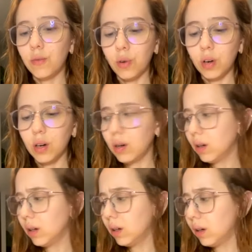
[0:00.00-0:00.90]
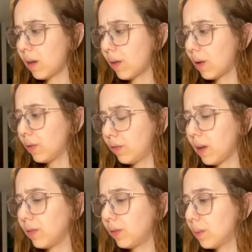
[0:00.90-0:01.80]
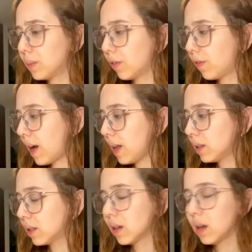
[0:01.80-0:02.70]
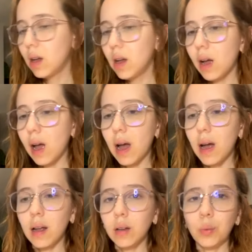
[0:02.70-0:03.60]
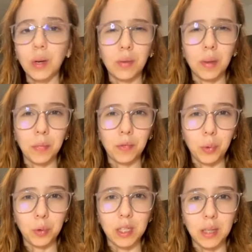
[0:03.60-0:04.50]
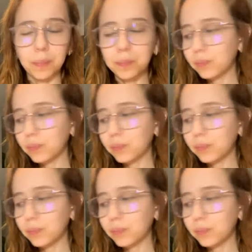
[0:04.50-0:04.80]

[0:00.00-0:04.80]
for around 5 grams of fats, and 1 gram of protein.